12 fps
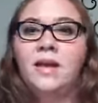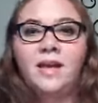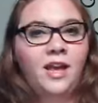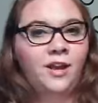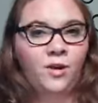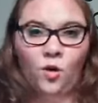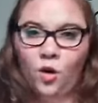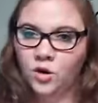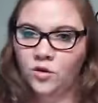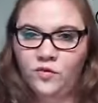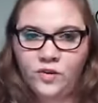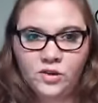It
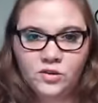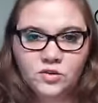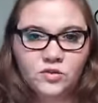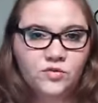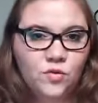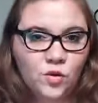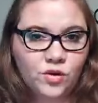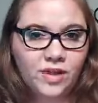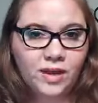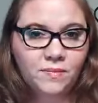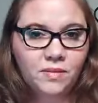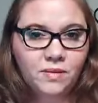autofills for
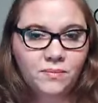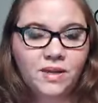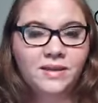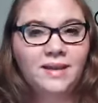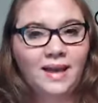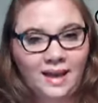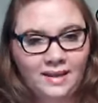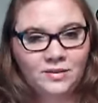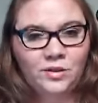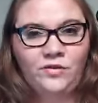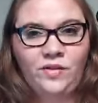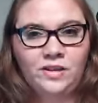them because it has
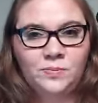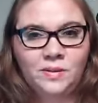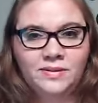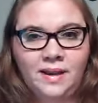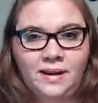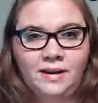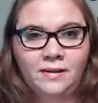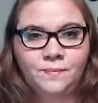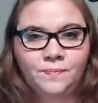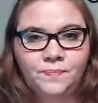their Facebook data.